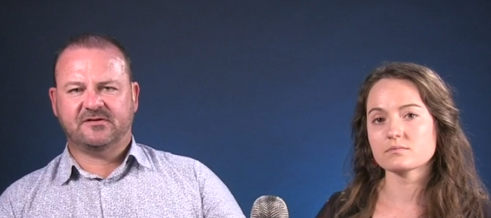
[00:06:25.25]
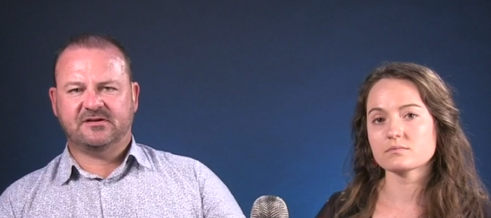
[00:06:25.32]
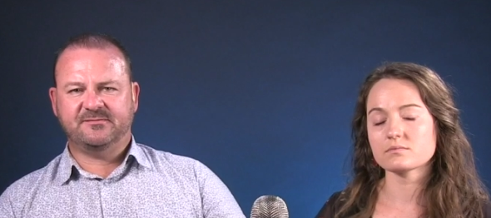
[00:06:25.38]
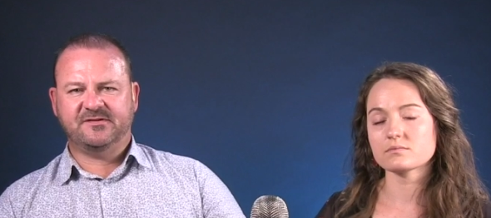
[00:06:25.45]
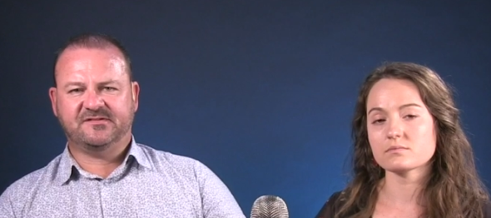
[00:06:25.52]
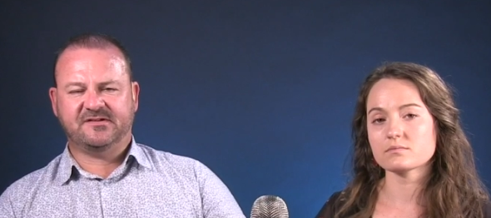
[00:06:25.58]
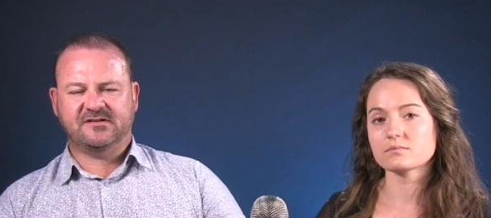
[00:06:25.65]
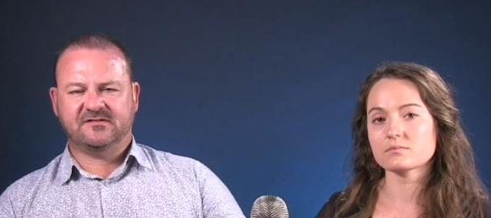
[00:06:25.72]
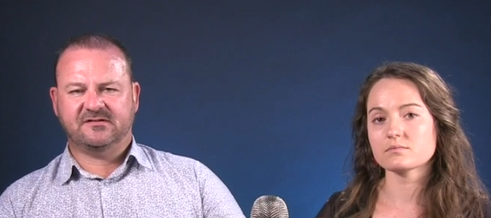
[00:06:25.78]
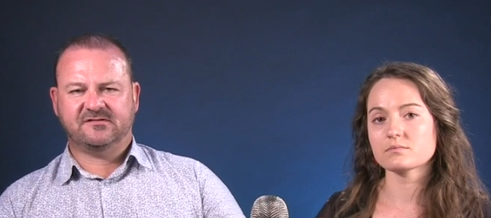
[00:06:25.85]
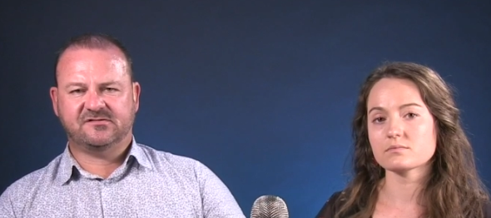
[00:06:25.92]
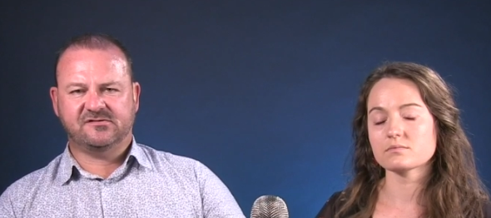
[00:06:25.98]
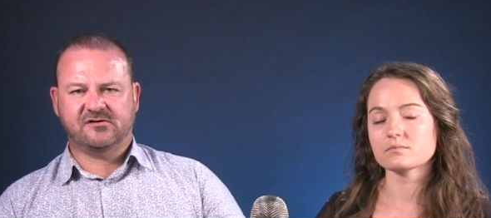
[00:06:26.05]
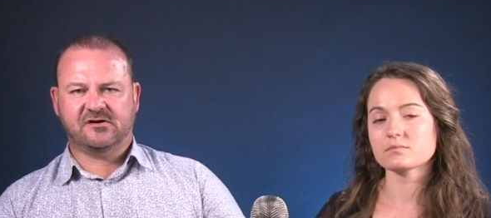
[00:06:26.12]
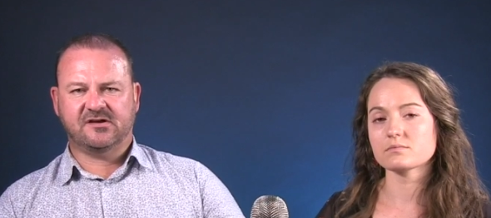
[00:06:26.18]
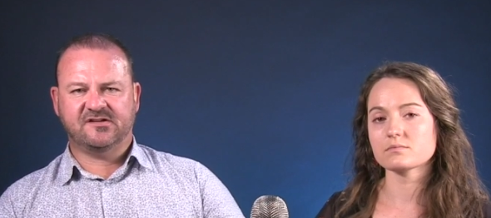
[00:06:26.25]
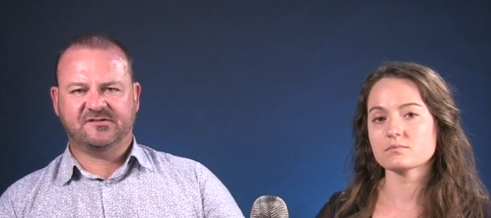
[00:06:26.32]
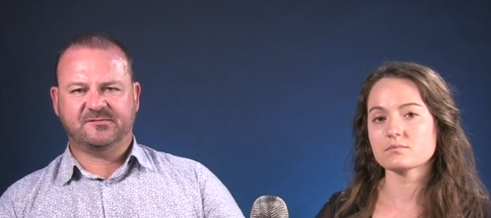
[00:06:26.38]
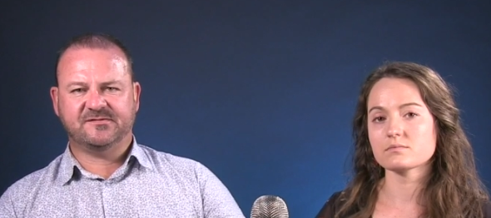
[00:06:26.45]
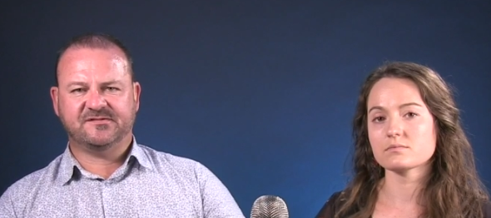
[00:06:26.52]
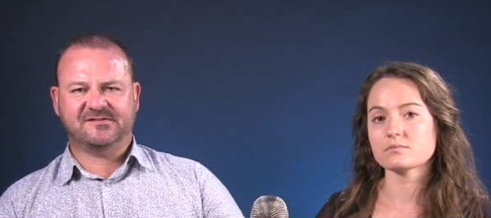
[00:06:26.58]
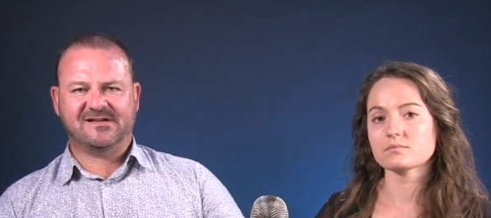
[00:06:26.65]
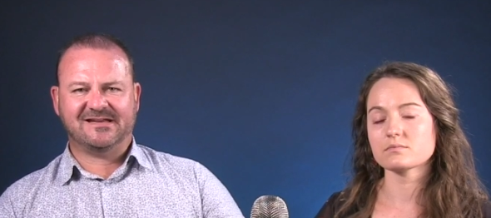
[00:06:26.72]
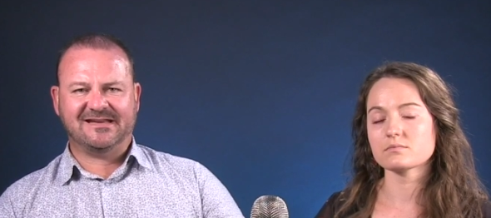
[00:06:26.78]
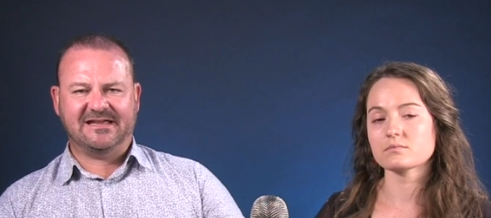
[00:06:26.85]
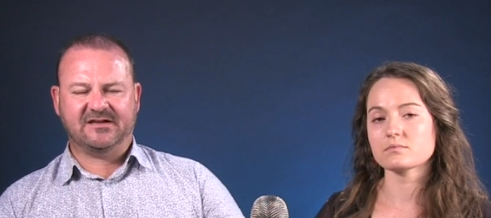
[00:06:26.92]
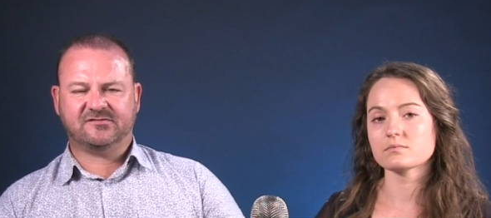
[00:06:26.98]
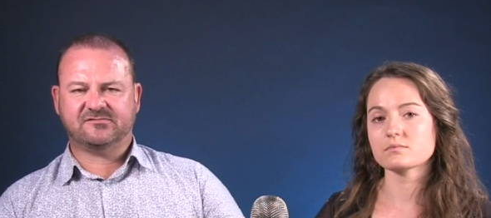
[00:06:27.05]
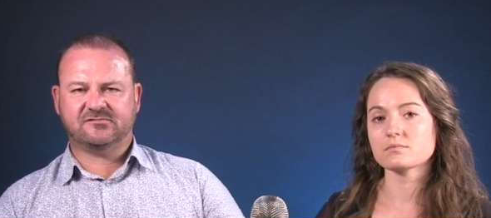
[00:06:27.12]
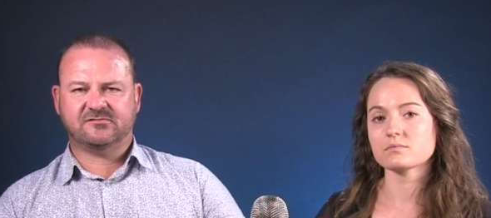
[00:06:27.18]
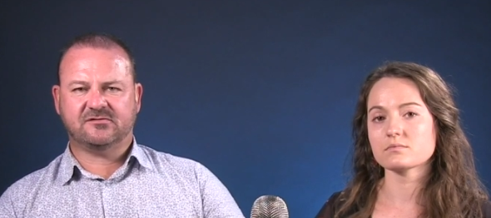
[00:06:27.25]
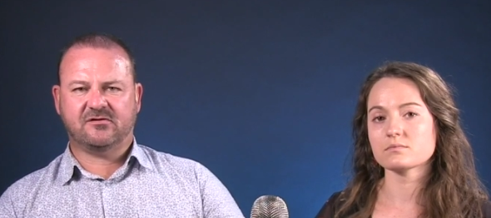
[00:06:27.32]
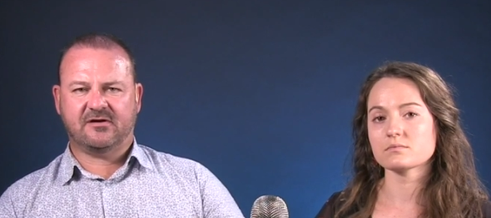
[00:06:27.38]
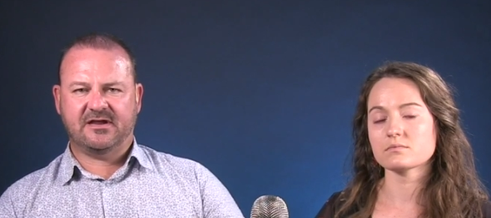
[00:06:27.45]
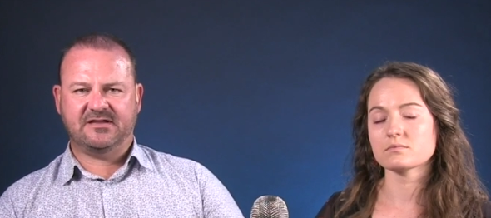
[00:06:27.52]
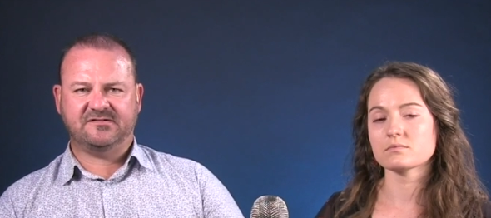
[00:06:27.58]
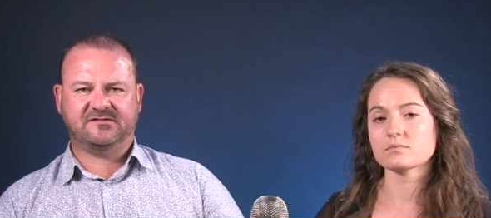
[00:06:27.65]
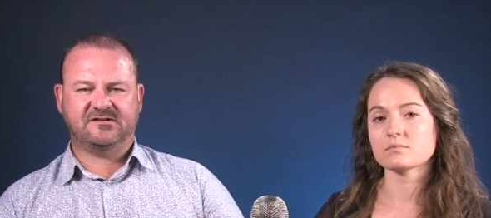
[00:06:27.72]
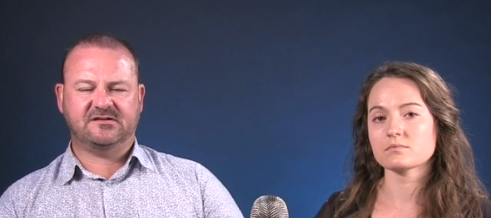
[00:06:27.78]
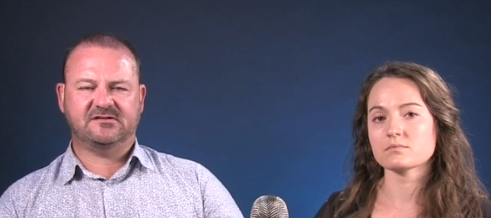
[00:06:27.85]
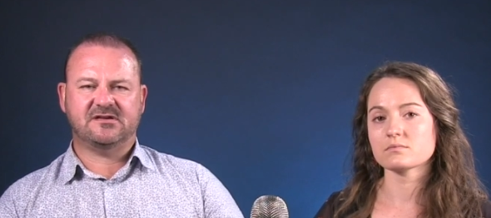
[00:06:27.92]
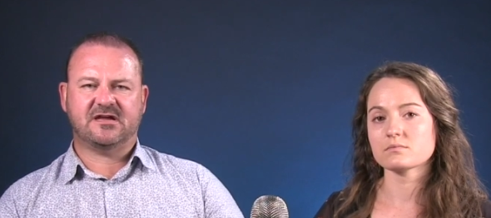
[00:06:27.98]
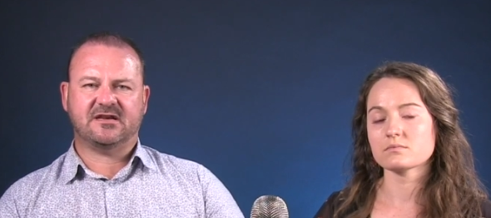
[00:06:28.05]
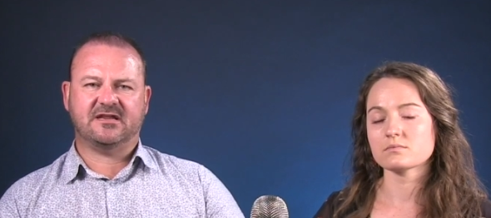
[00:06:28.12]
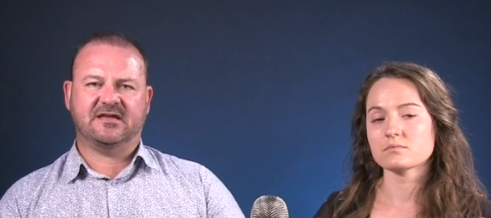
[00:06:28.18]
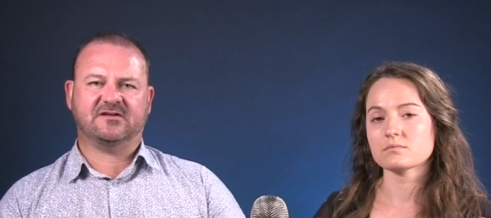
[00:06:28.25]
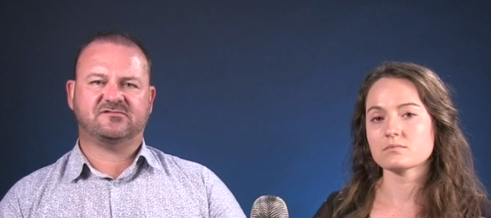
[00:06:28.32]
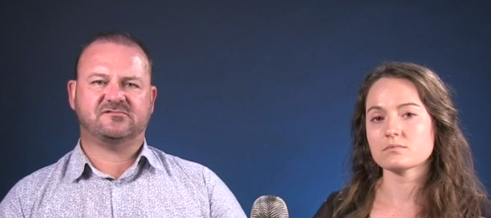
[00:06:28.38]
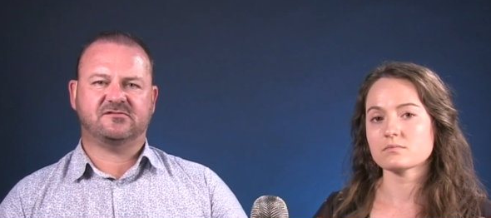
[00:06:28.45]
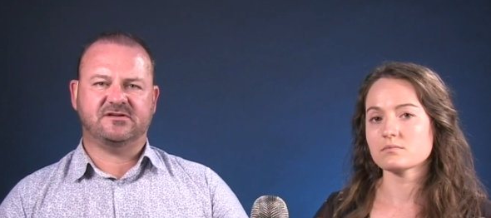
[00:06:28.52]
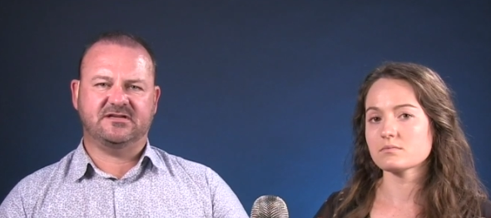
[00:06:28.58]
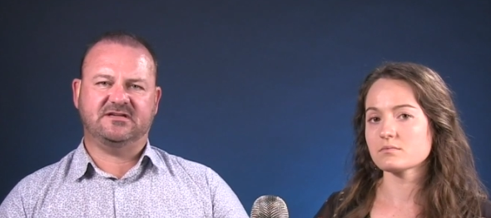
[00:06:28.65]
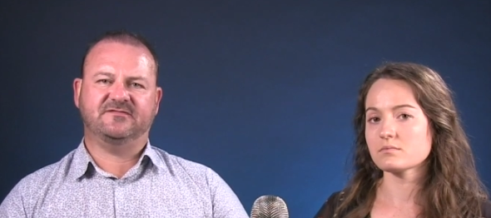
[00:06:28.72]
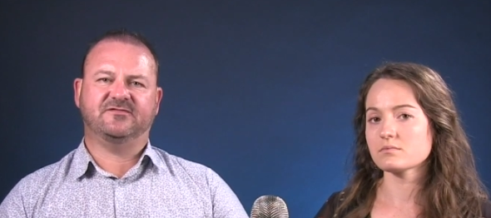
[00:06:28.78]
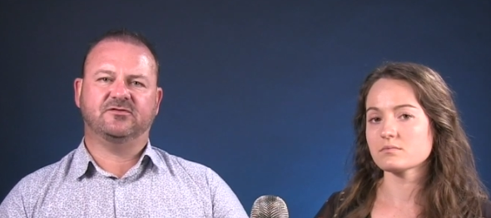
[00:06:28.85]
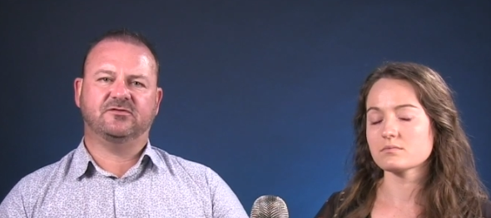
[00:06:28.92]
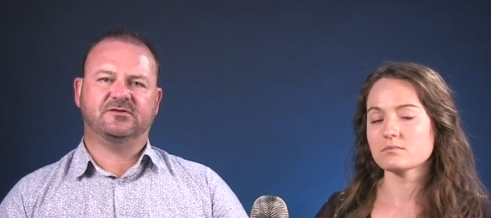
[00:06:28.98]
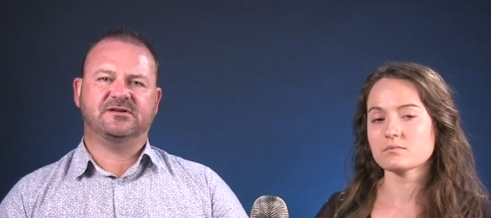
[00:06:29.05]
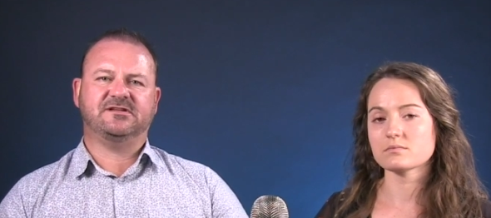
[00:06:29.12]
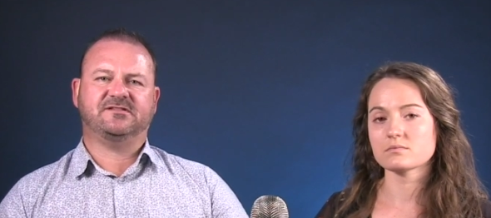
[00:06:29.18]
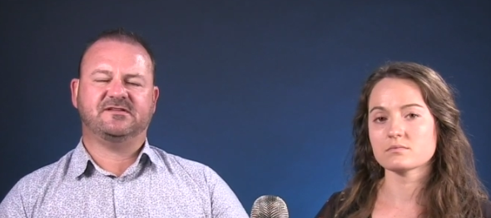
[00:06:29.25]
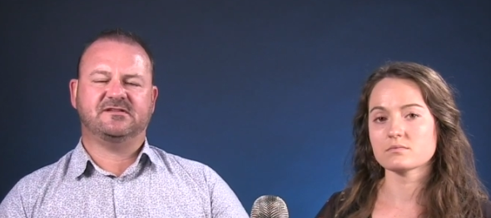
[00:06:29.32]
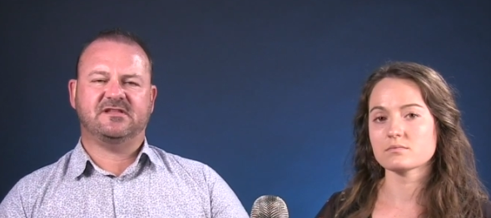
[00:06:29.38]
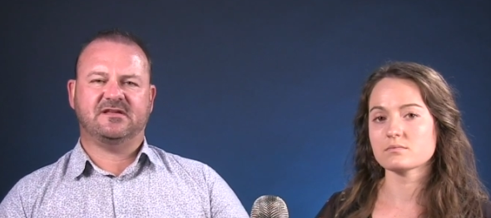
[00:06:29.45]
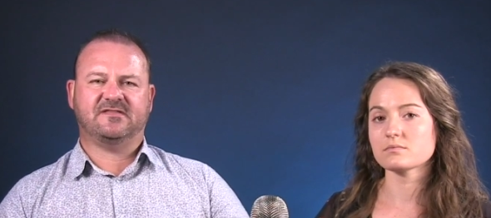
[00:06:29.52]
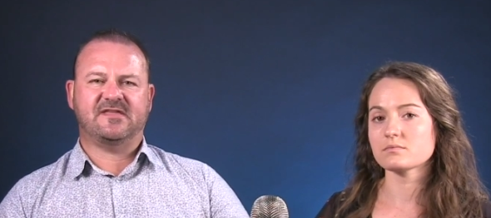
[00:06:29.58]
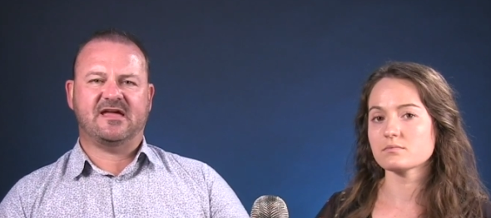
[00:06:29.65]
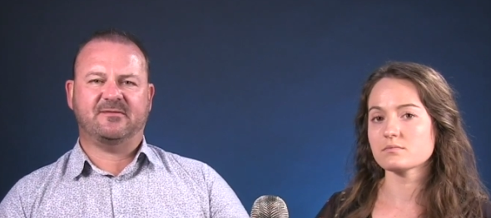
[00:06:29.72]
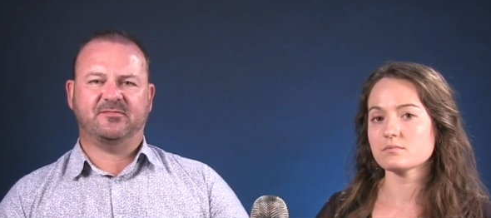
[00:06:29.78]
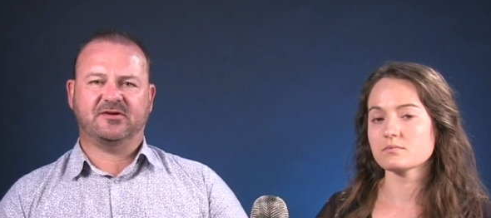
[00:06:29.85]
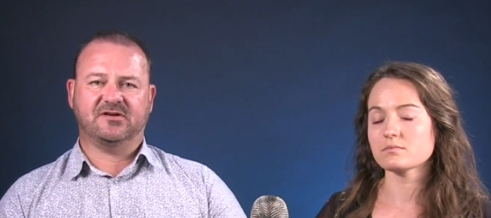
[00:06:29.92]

Speaker 1: of all, let me say this. Your husband's not extra crazy, not extra evil or anything like that